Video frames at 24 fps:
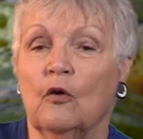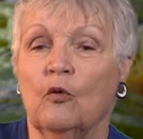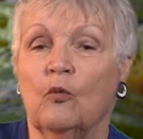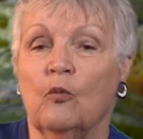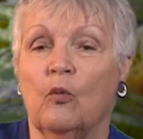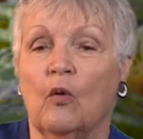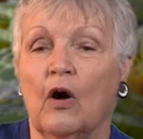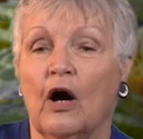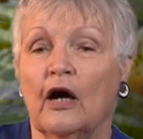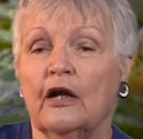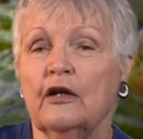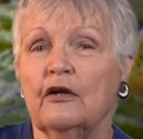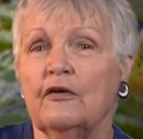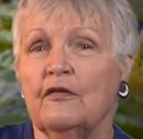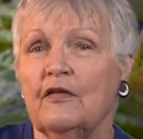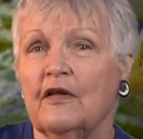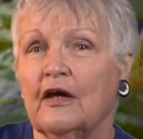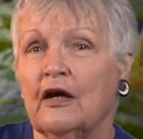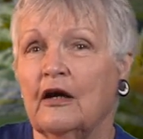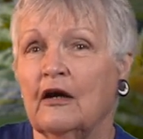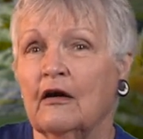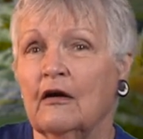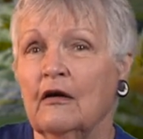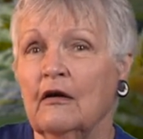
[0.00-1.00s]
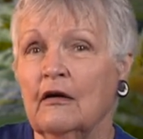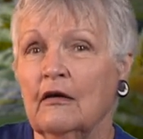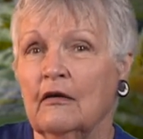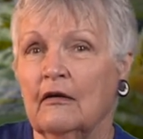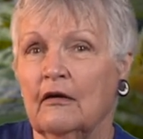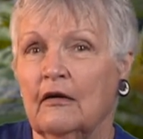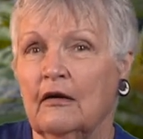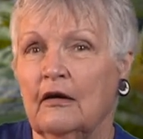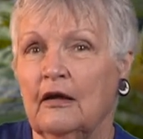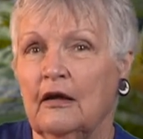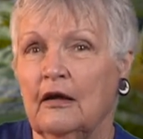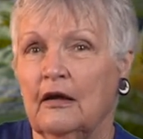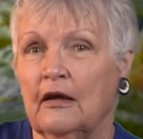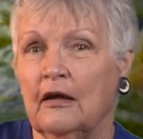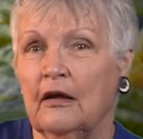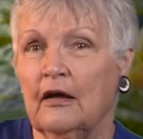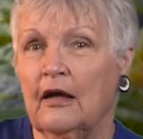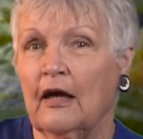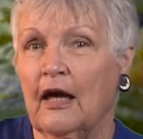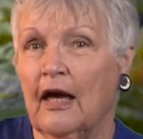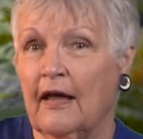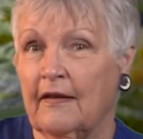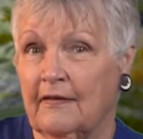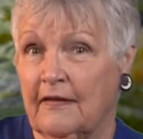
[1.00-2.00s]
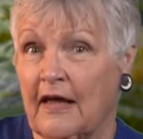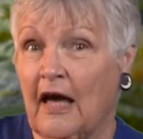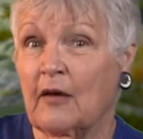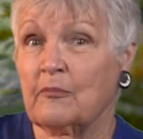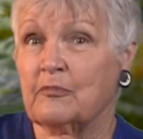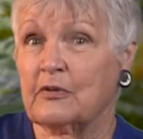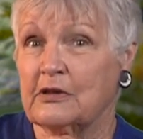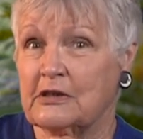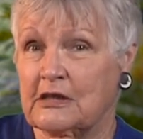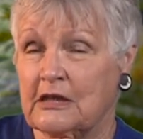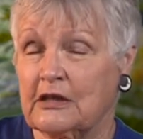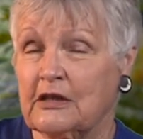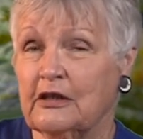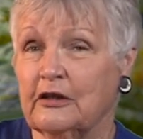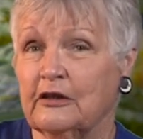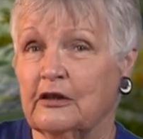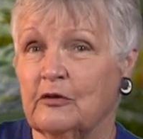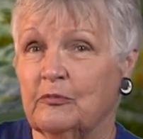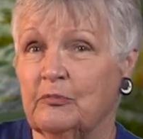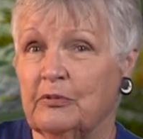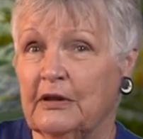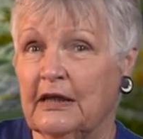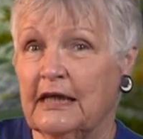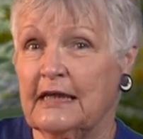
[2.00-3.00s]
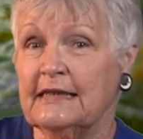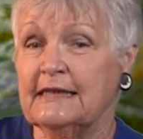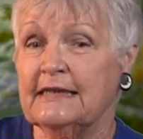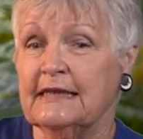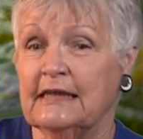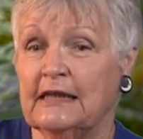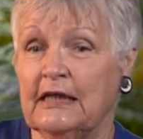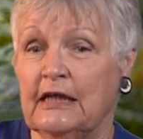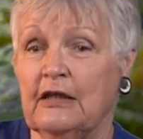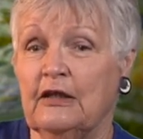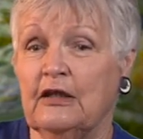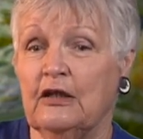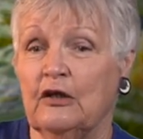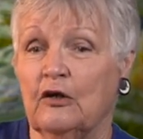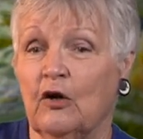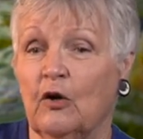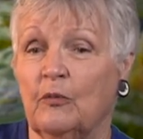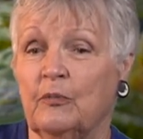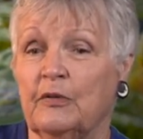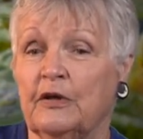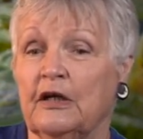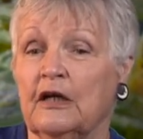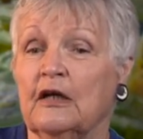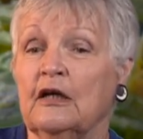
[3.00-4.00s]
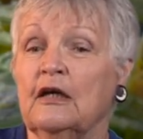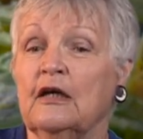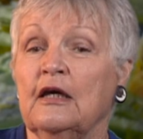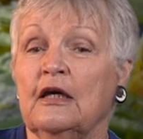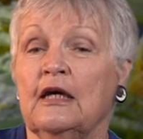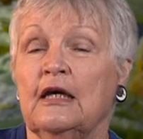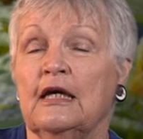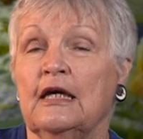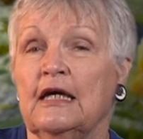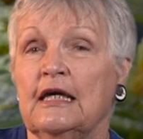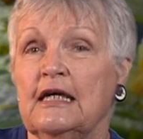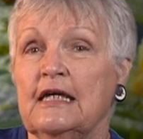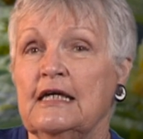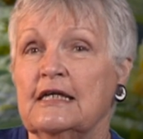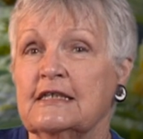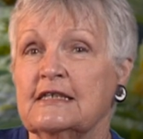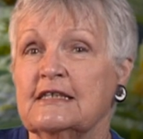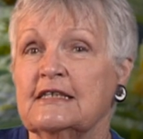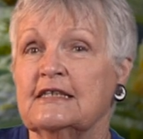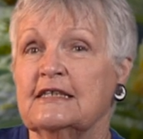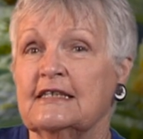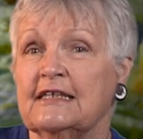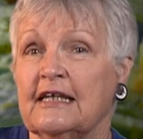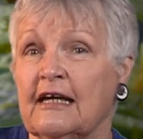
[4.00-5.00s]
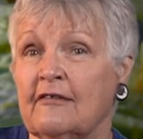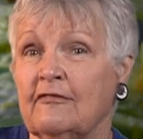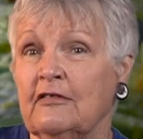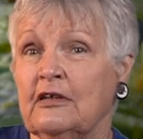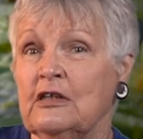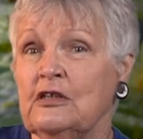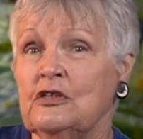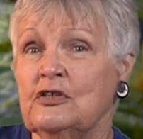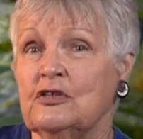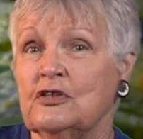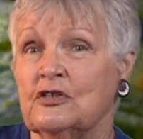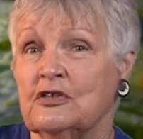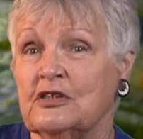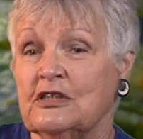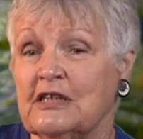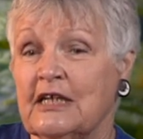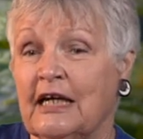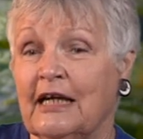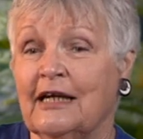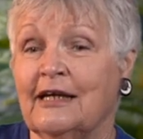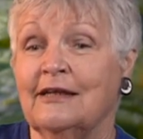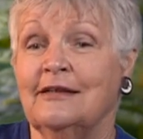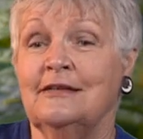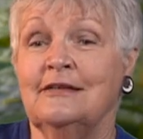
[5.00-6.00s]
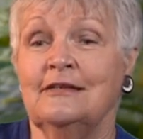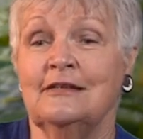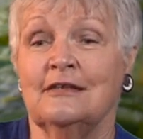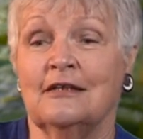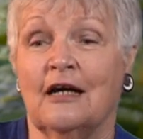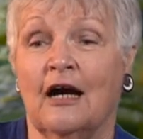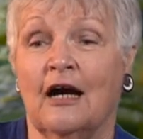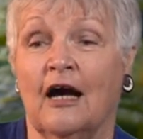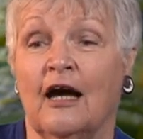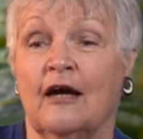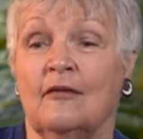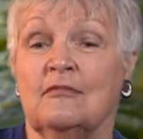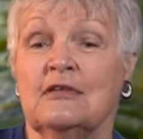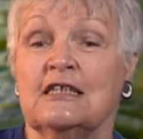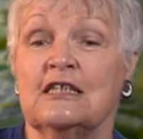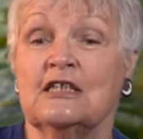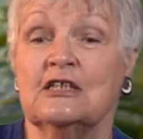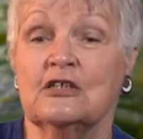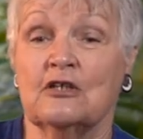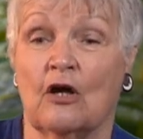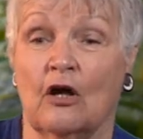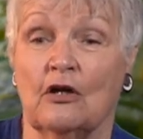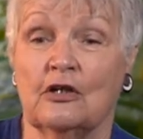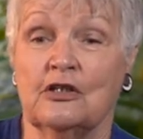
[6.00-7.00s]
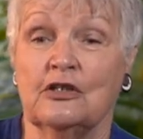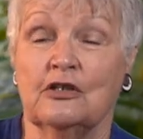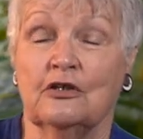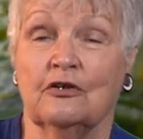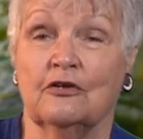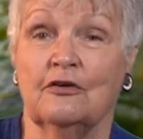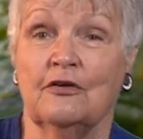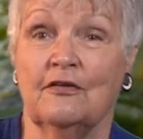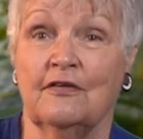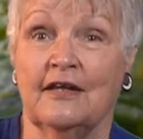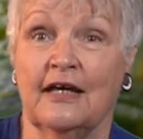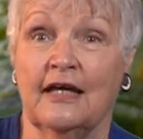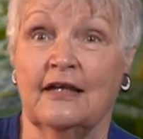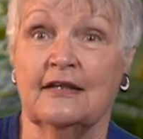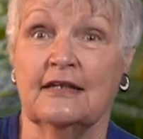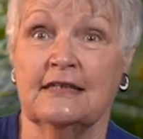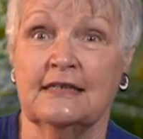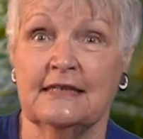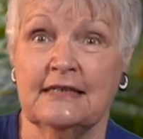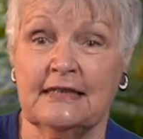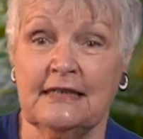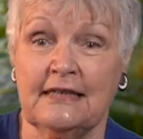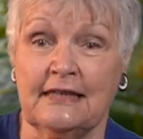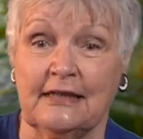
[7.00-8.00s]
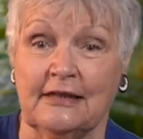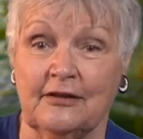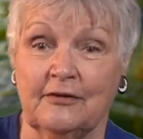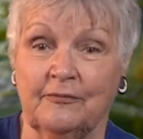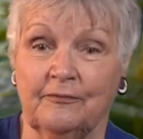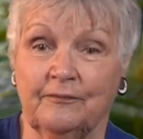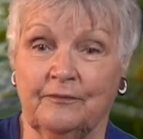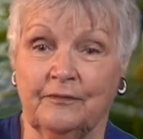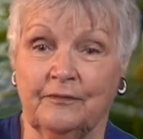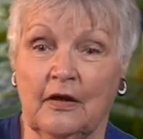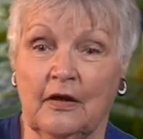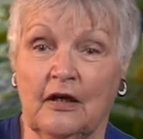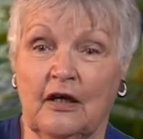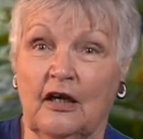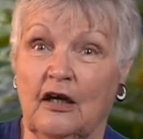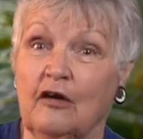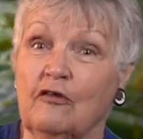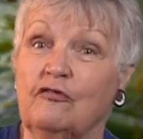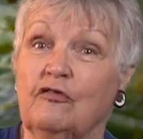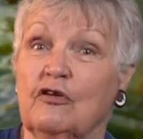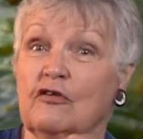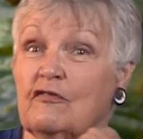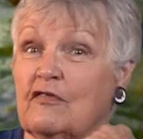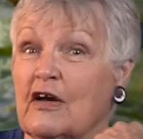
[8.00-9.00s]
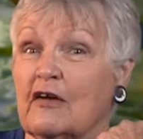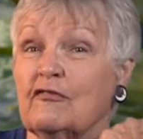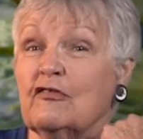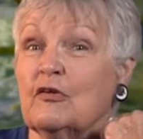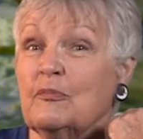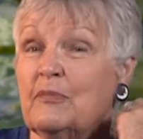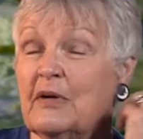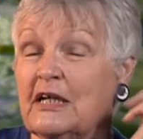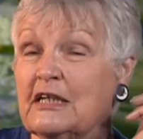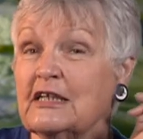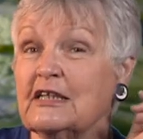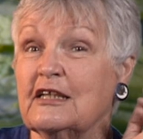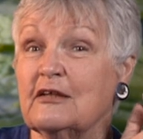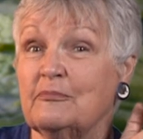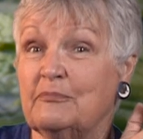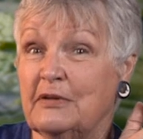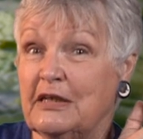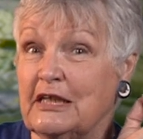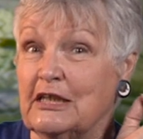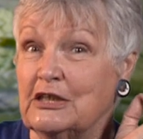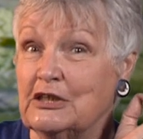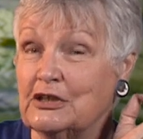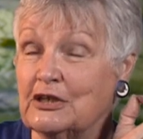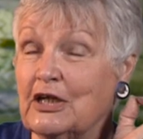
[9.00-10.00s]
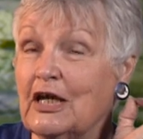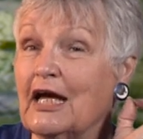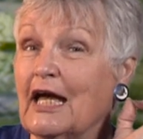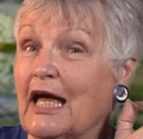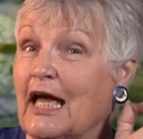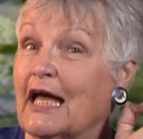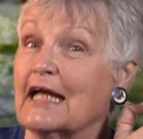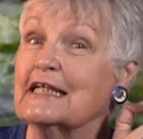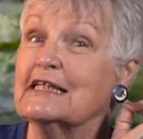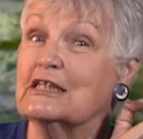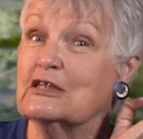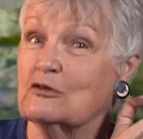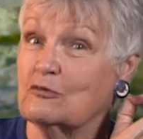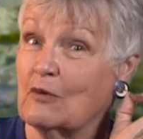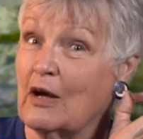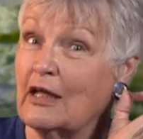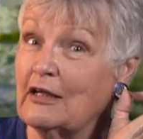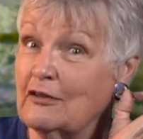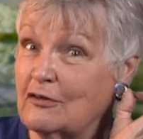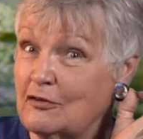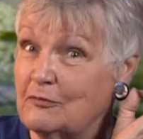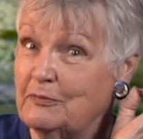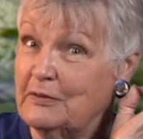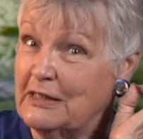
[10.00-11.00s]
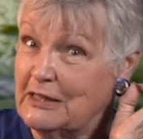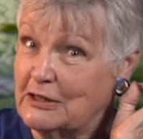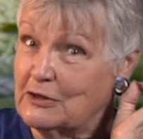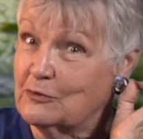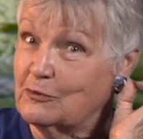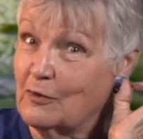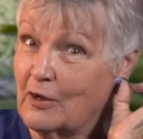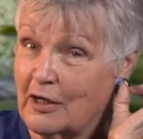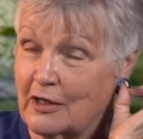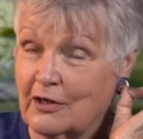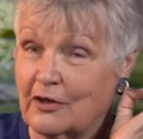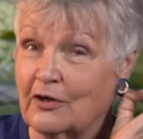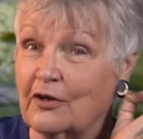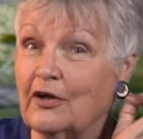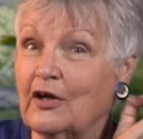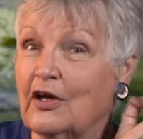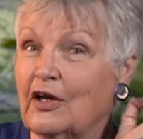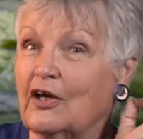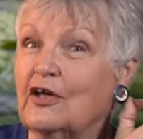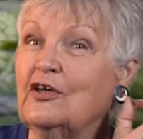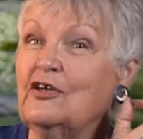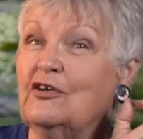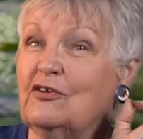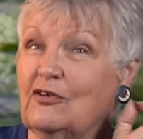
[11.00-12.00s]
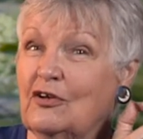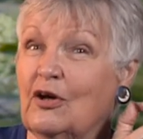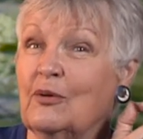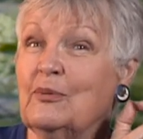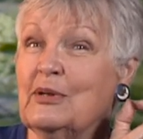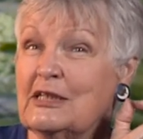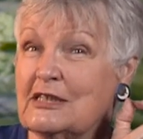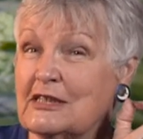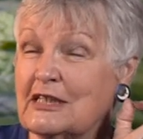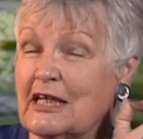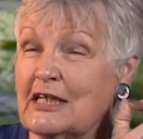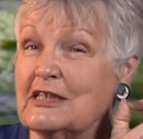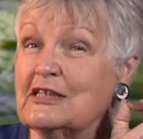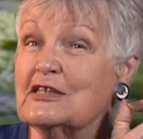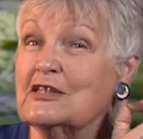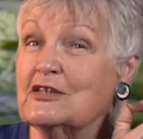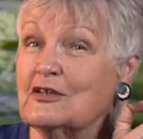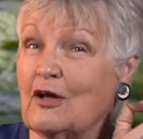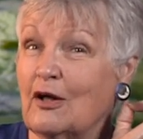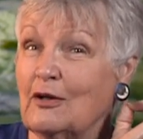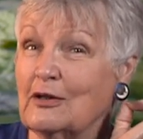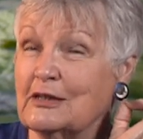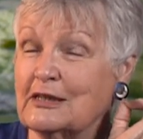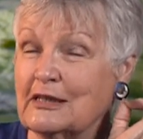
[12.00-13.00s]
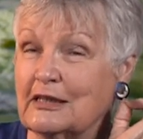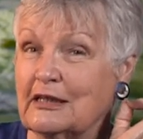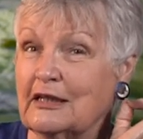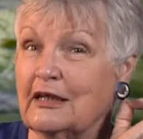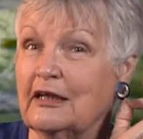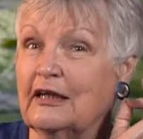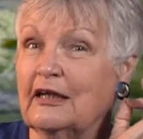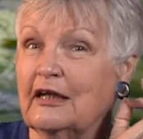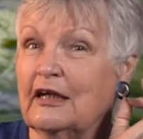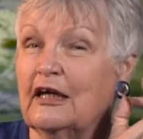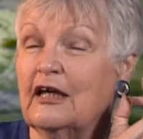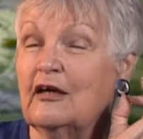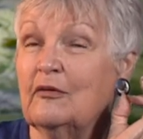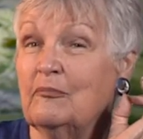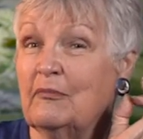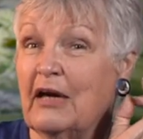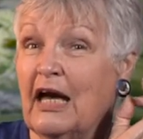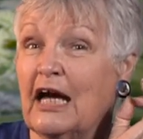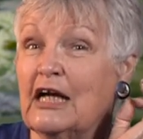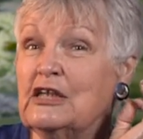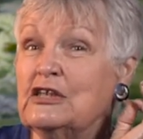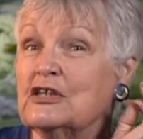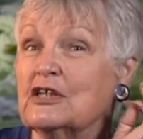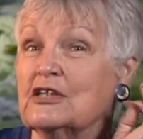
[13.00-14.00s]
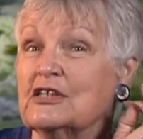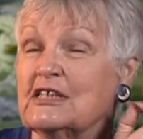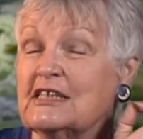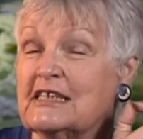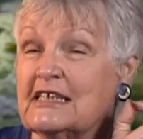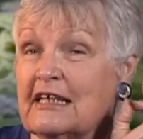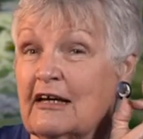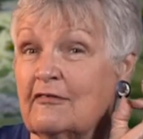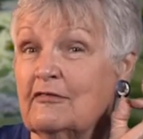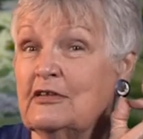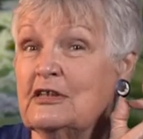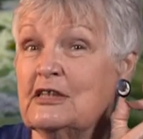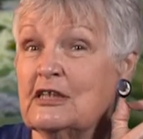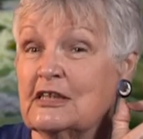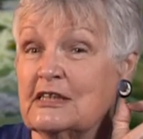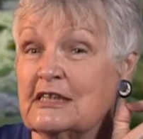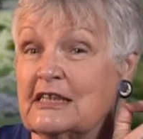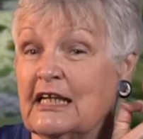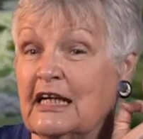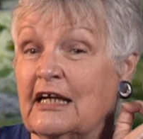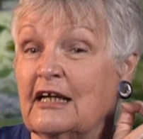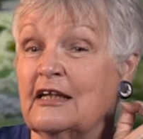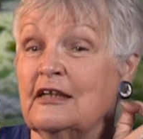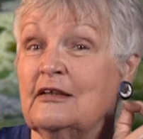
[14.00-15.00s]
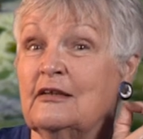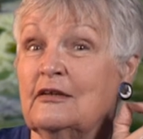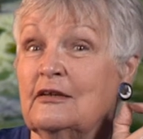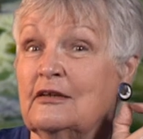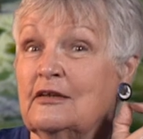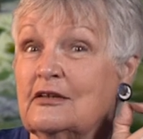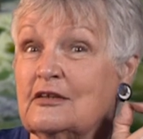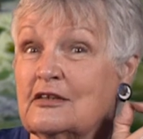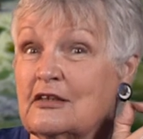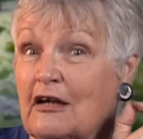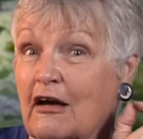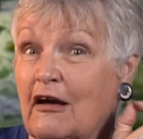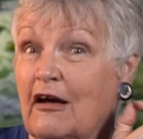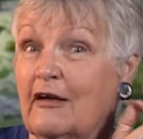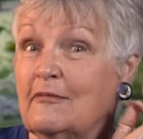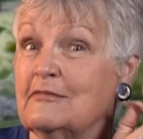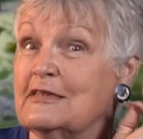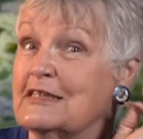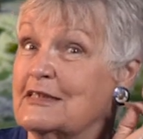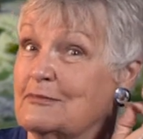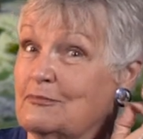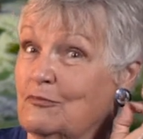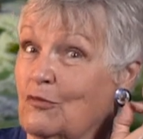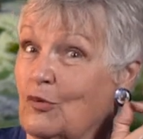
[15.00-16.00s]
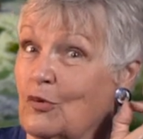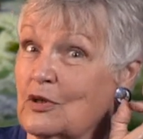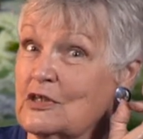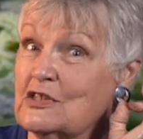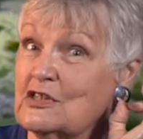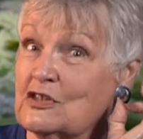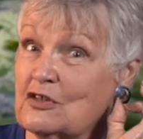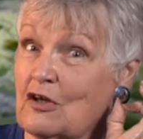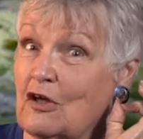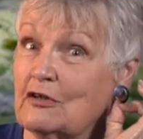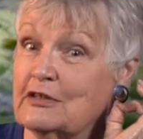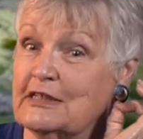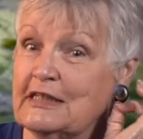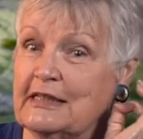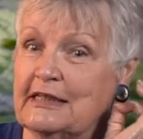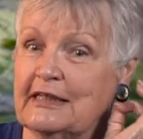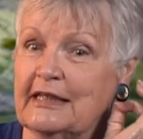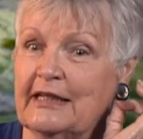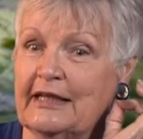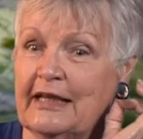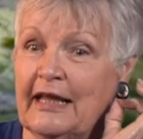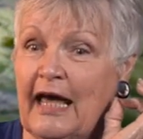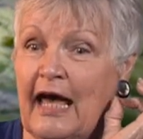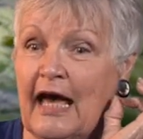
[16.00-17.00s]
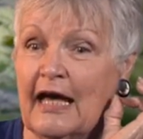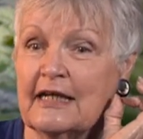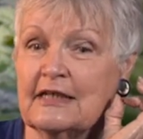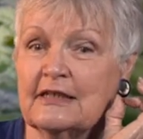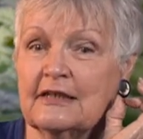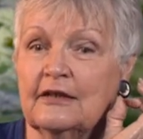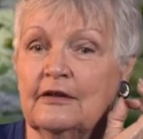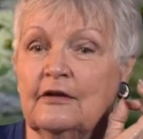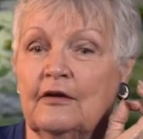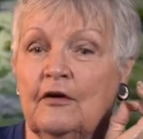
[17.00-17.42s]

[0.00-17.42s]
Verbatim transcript: Water there at that particular place in Ethiopia is 7 to 10 times saltier than the sea. If you've ever been to the beach and swallowed beach water, you know it tastes salty. Imagine 7 to 10 times more salty than that.